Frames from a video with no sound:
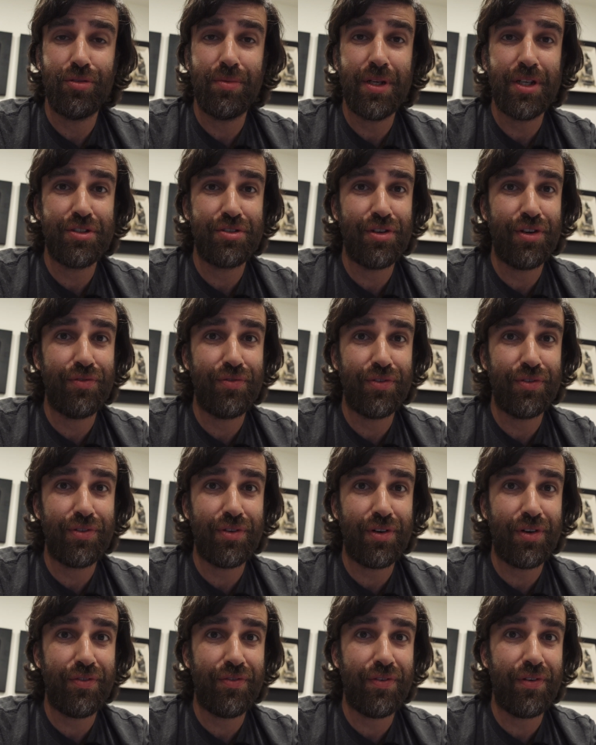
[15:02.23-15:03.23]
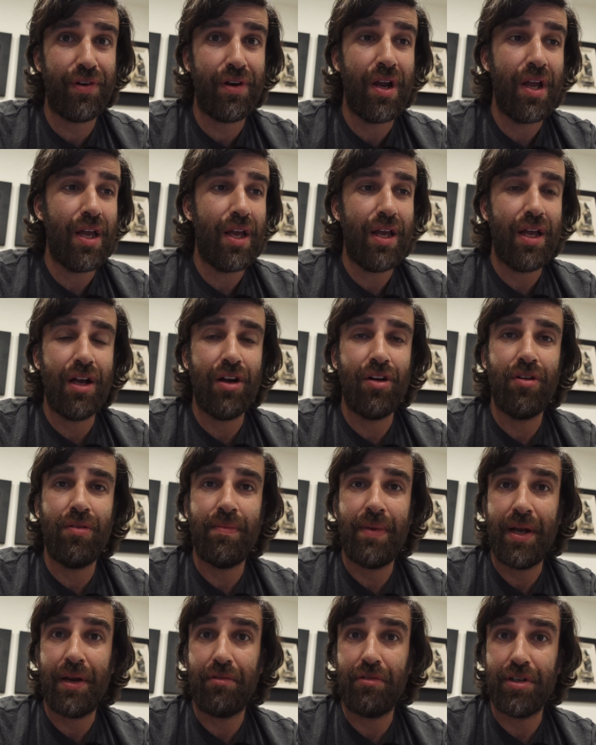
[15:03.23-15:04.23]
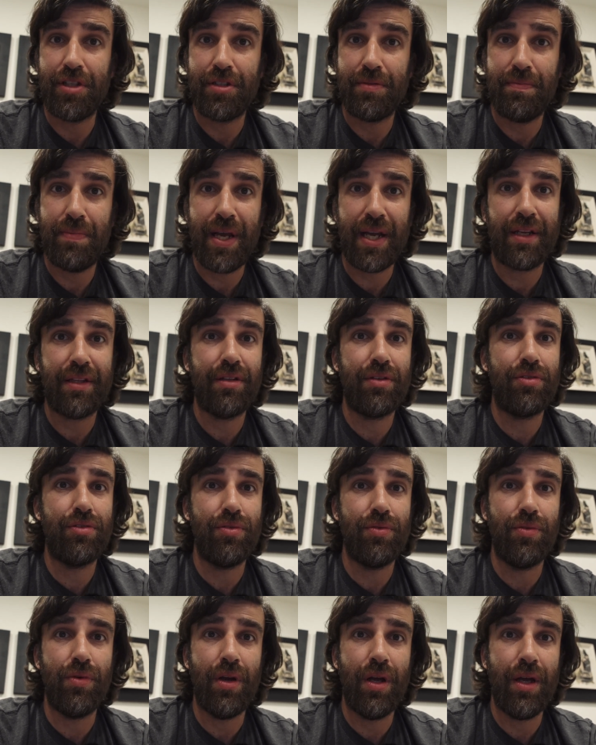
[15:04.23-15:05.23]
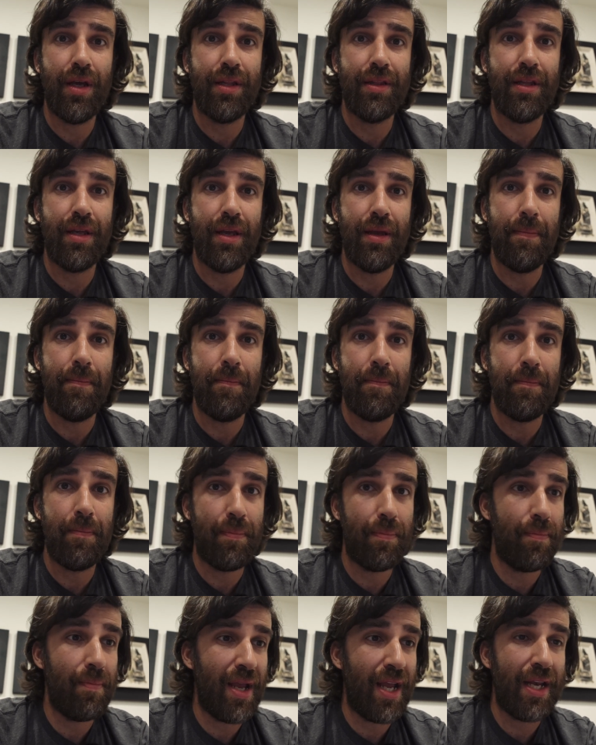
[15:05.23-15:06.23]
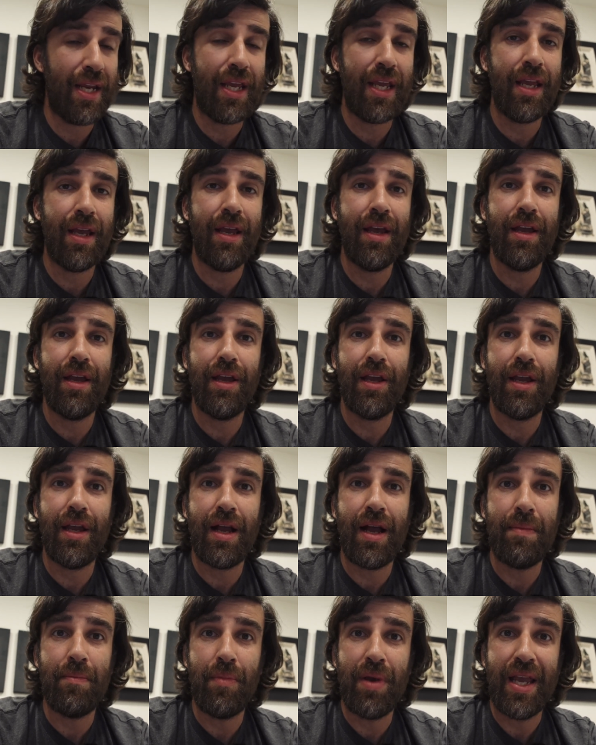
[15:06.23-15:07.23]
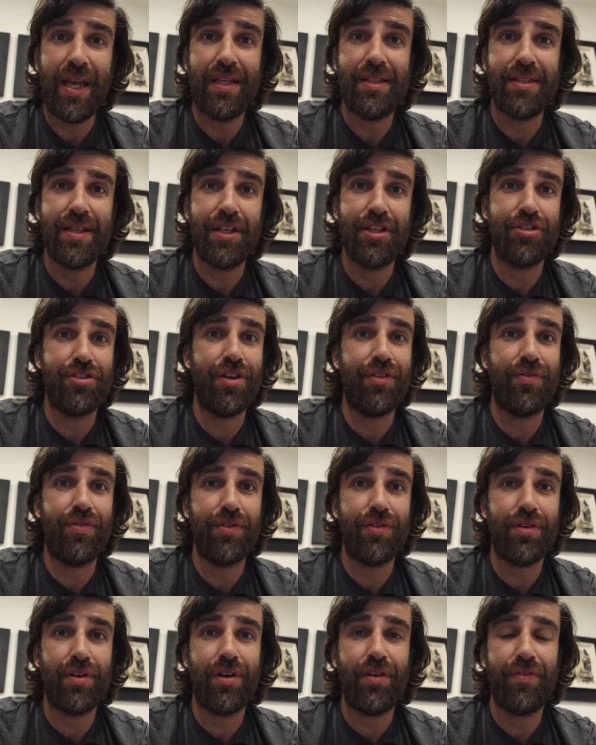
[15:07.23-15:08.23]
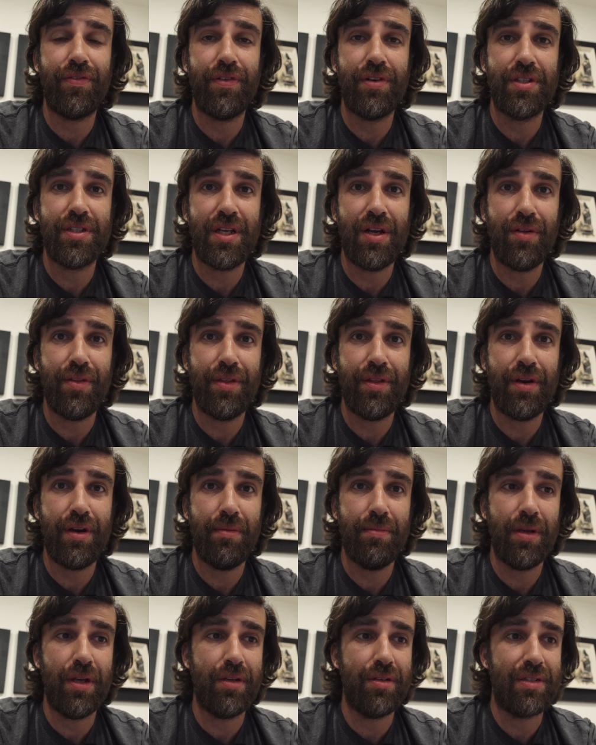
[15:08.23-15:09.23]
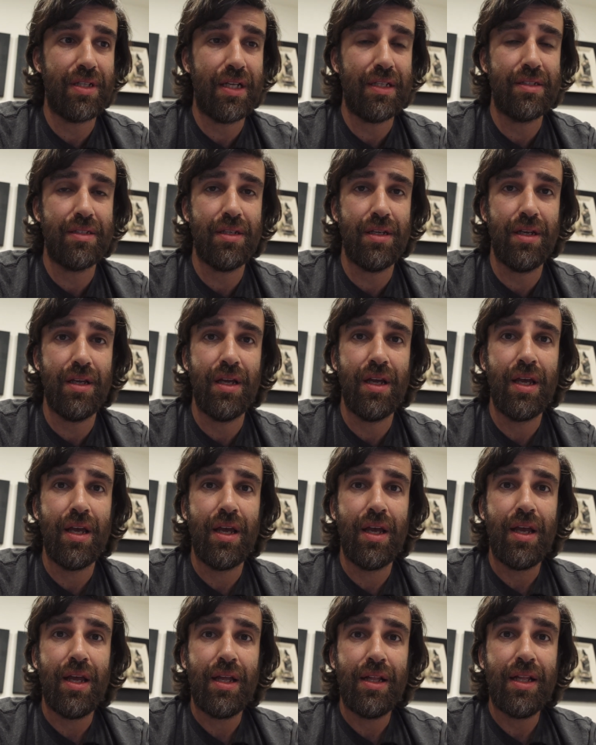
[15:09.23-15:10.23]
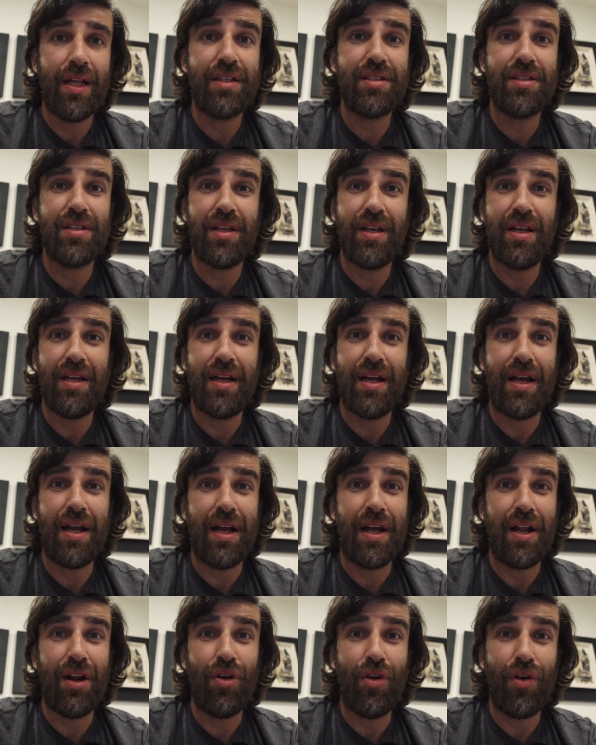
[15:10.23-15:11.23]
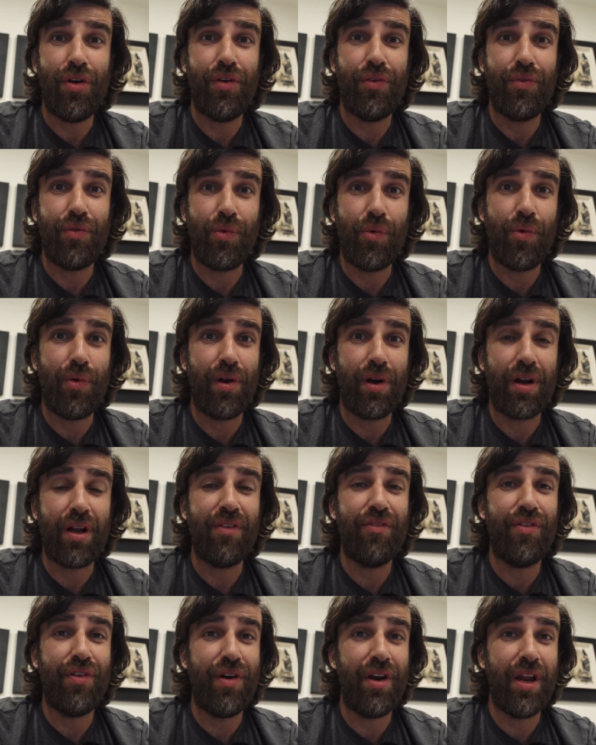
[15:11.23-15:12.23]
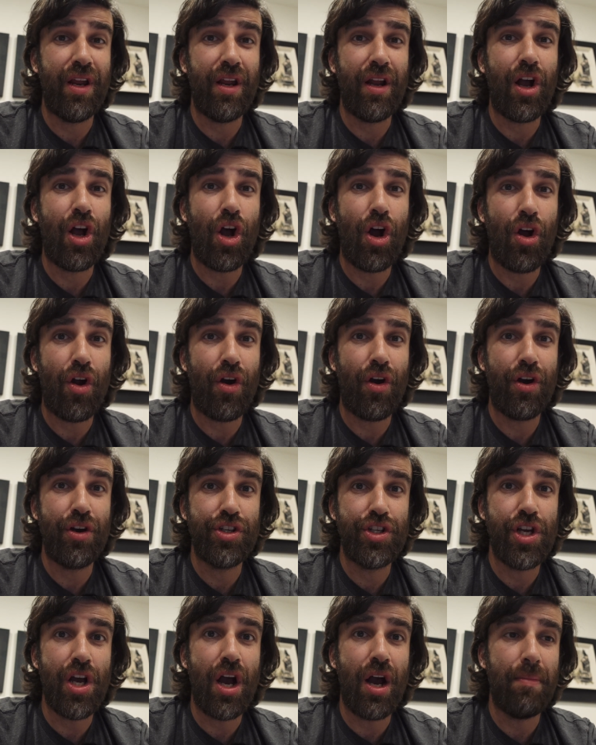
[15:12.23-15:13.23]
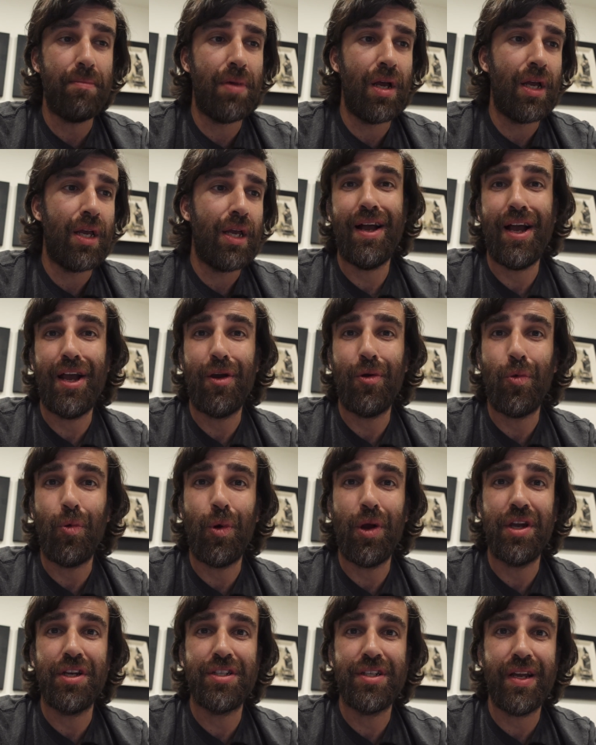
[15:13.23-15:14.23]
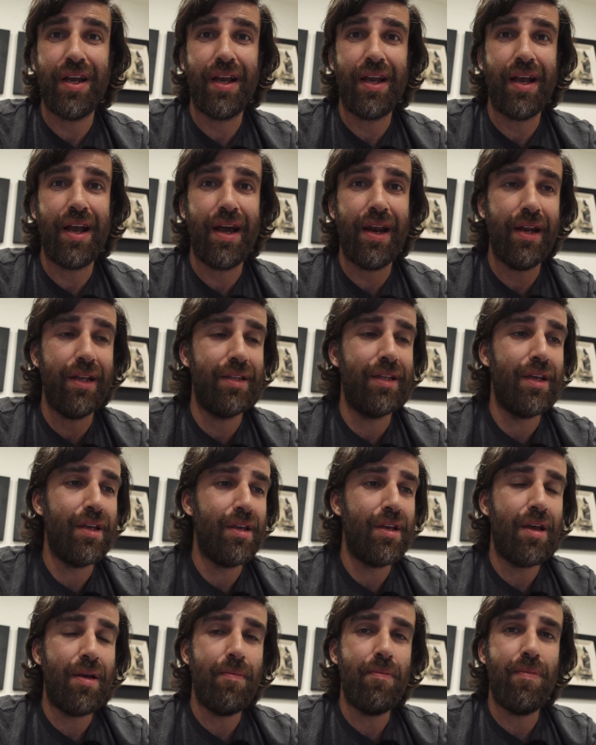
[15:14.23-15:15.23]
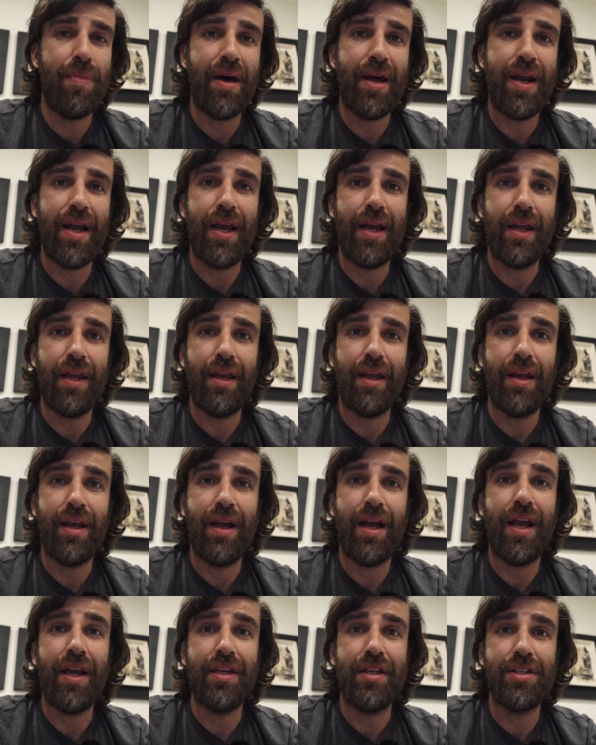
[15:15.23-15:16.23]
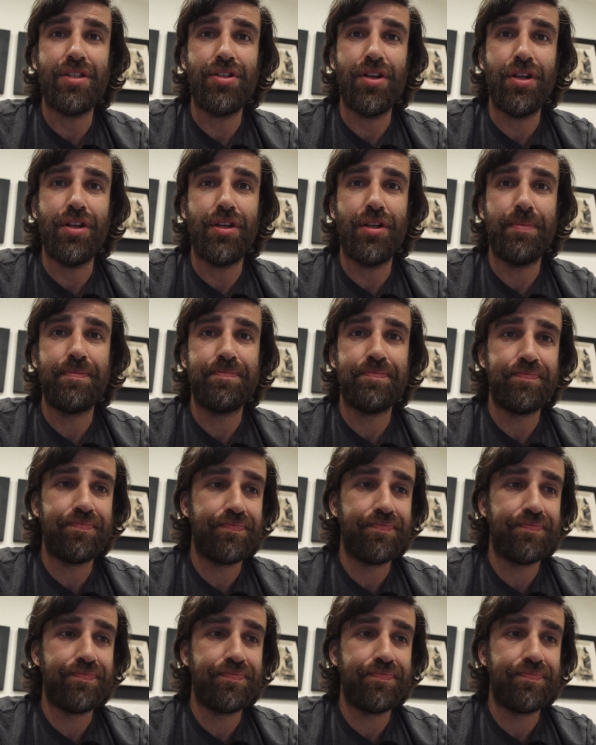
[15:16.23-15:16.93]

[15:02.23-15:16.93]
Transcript: to be a street photographer, and all my respect to the many amazing street photographers out there because that's a that's a, a lot of work a very hard job i wish i had it but i i just don't